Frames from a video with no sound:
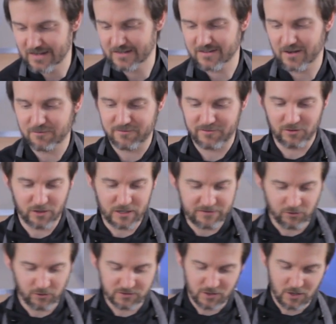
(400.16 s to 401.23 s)
don't feel like you've
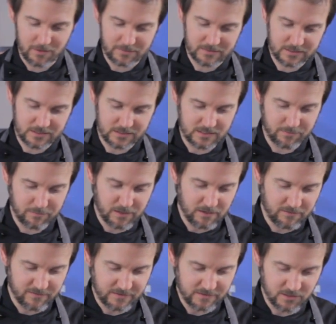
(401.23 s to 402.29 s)
got time, and this is the
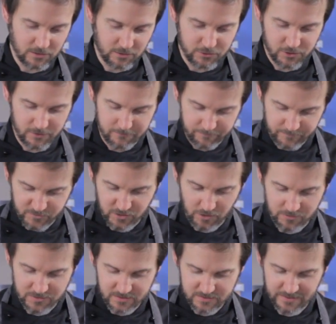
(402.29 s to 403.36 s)
perfect solution. So
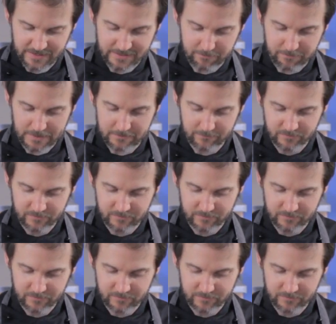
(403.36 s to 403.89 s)
to take a big